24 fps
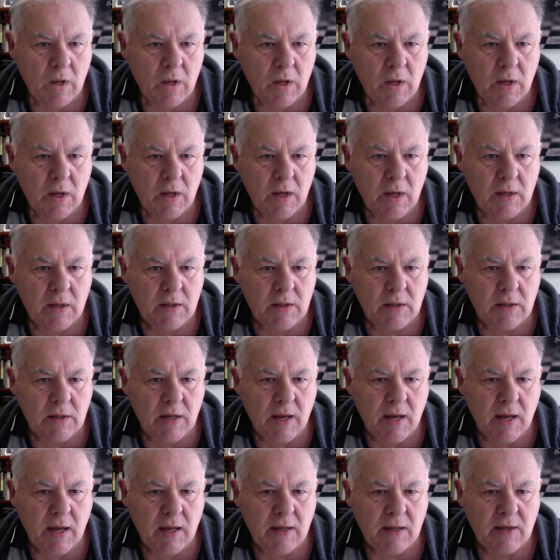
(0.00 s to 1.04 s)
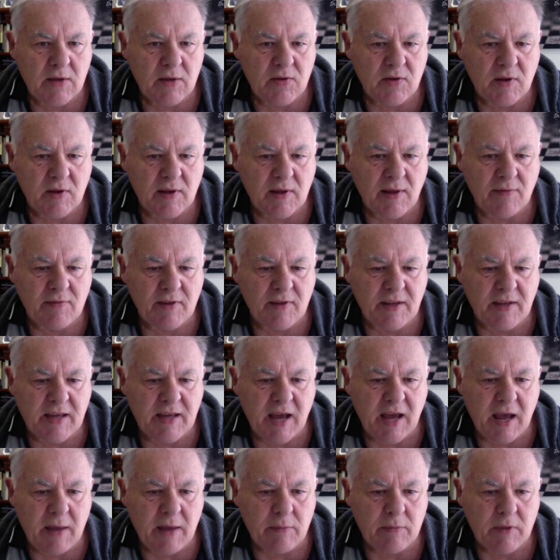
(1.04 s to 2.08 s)
And there's a lovely
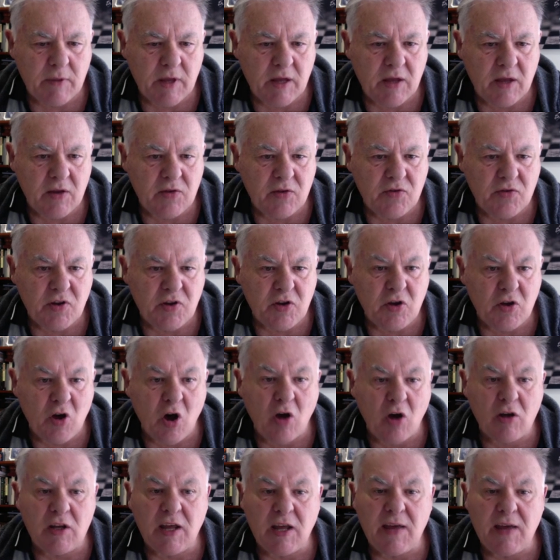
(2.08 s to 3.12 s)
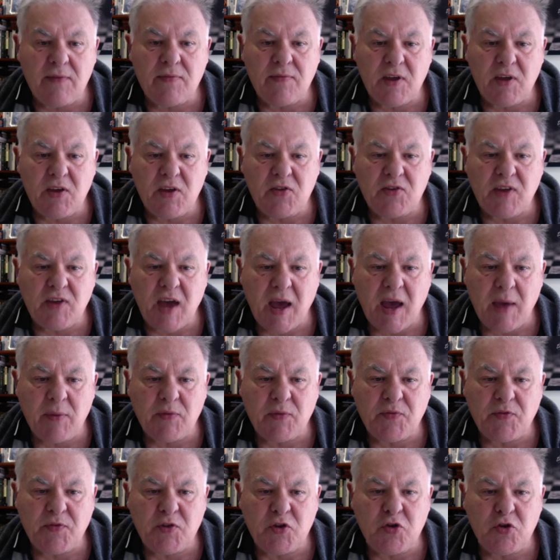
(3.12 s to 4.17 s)
game there. So I'll leave these games
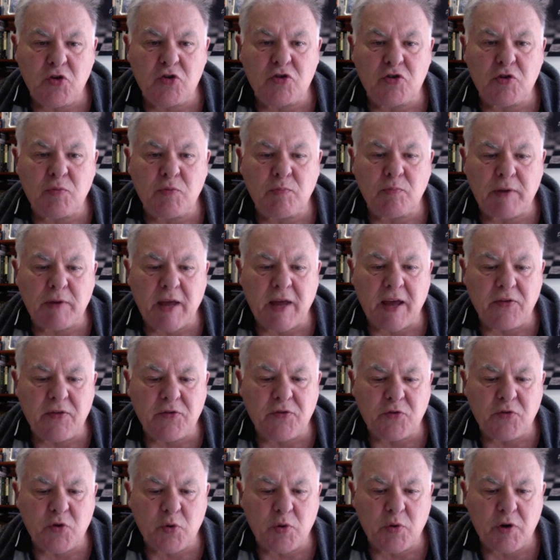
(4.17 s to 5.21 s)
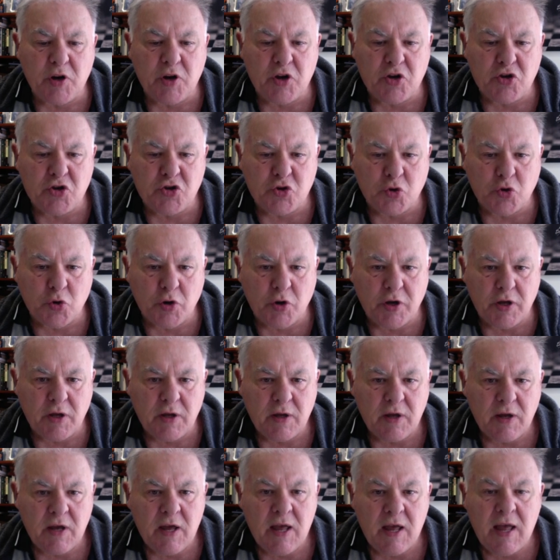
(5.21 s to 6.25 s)
for you to play through and enjoy.
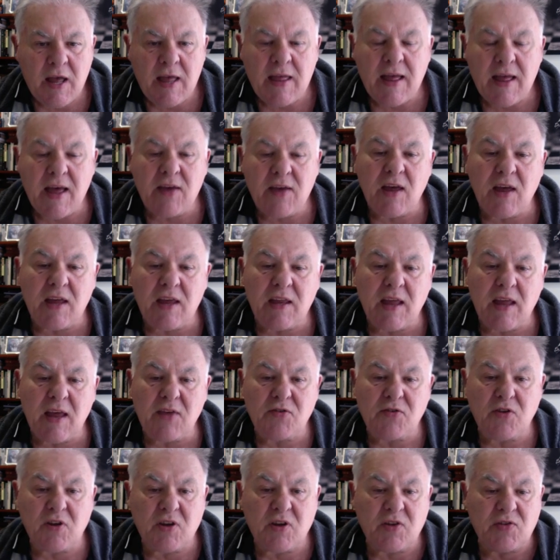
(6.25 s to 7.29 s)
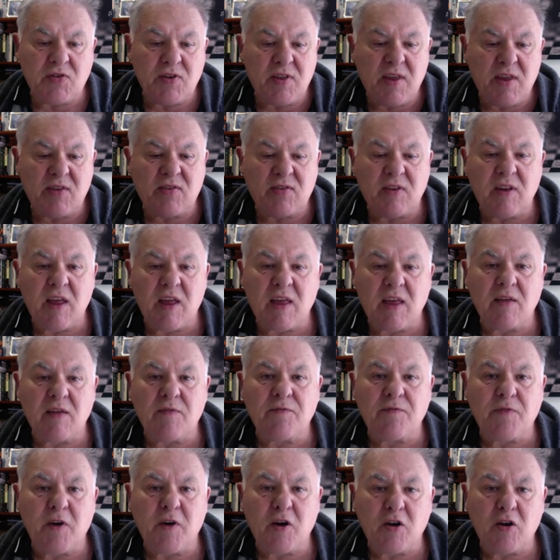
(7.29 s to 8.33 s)
And as you can see, there's another
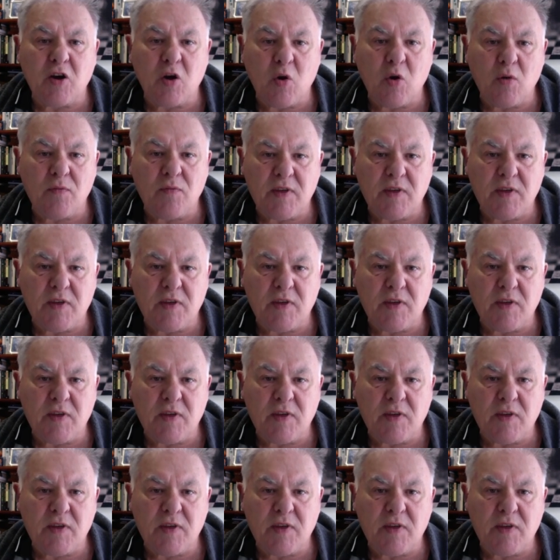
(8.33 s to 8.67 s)
photo of the